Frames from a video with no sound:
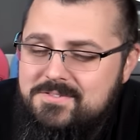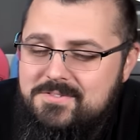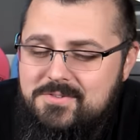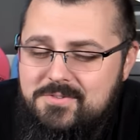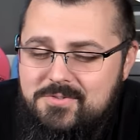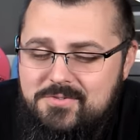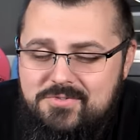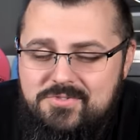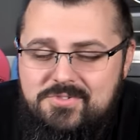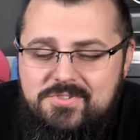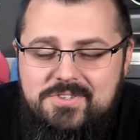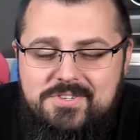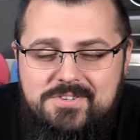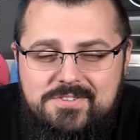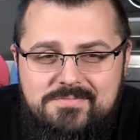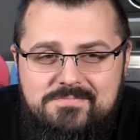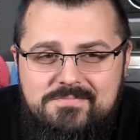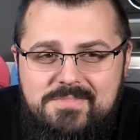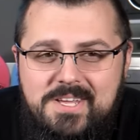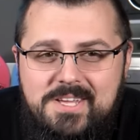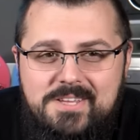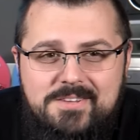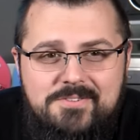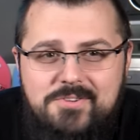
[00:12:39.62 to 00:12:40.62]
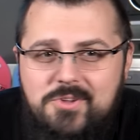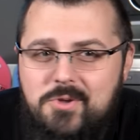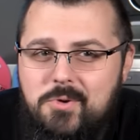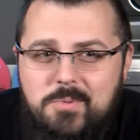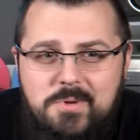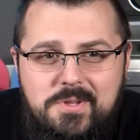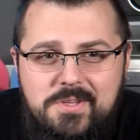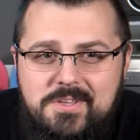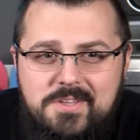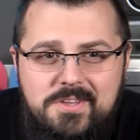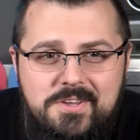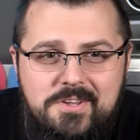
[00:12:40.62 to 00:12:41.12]
usually that
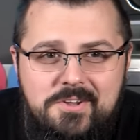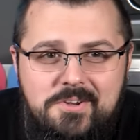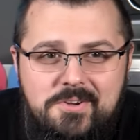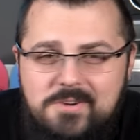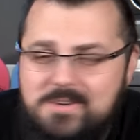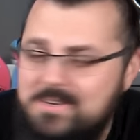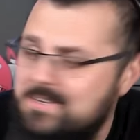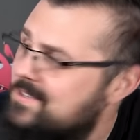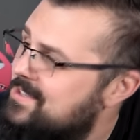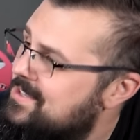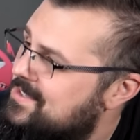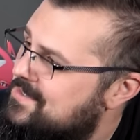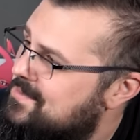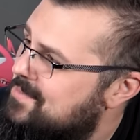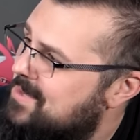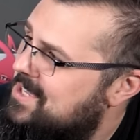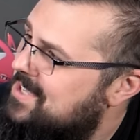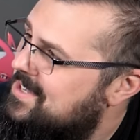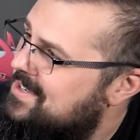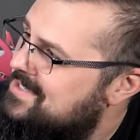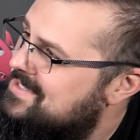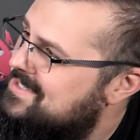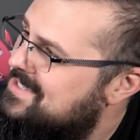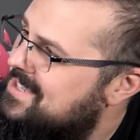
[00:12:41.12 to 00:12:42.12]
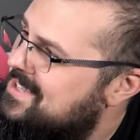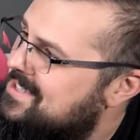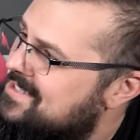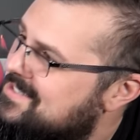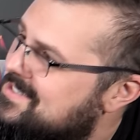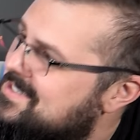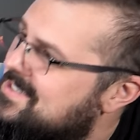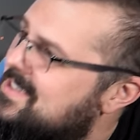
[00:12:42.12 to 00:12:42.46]
nobody can hear it. It doesn't make any sense.